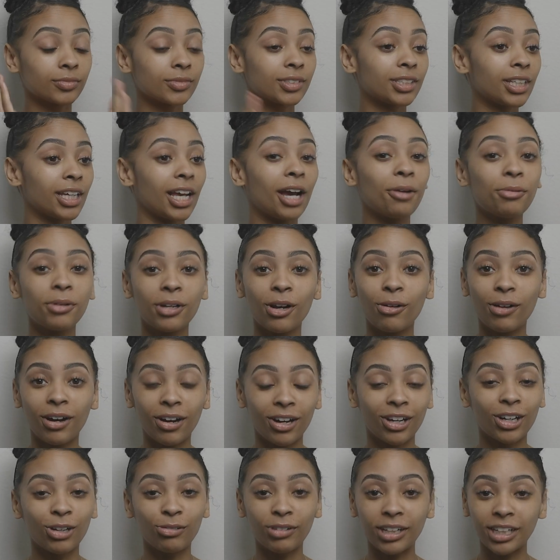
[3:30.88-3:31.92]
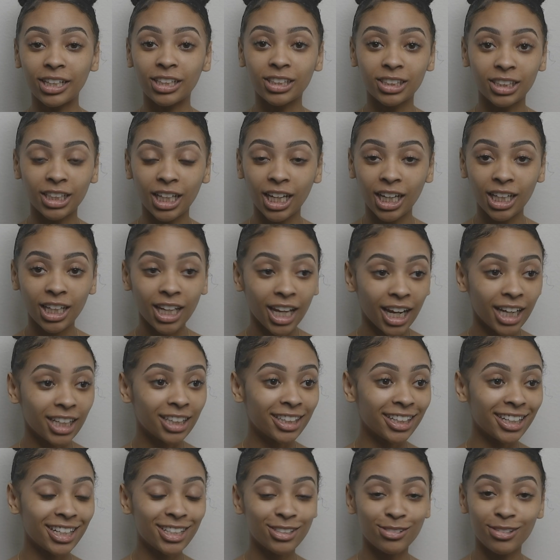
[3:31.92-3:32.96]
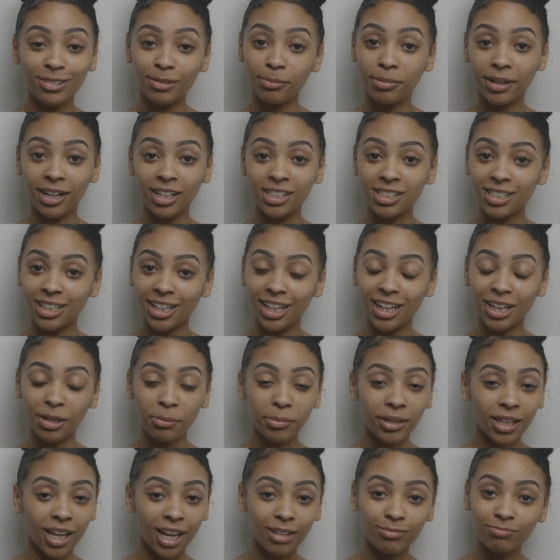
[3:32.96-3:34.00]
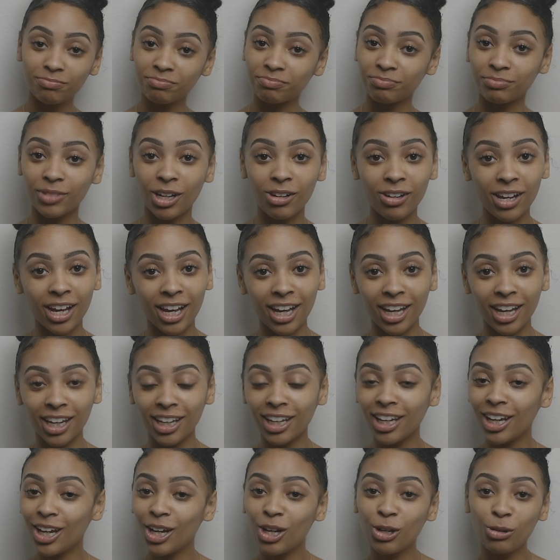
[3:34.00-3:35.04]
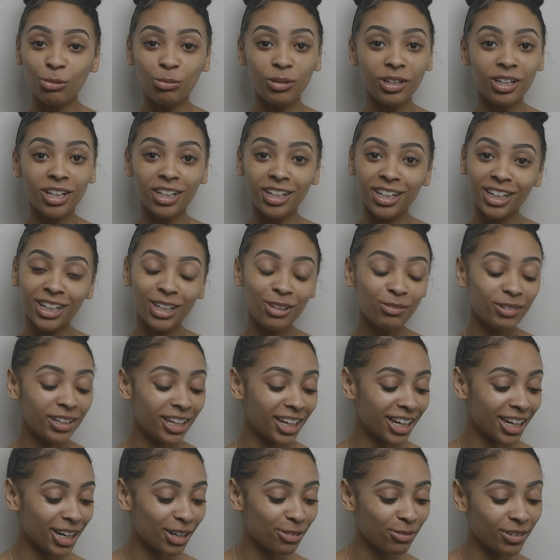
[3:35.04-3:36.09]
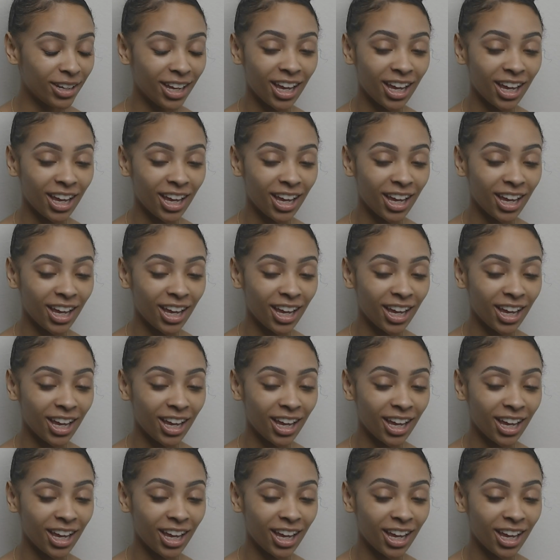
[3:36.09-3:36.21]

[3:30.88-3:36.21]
See, I would go out on a regular day like this with the brows done and be like, okay, we good, we here, we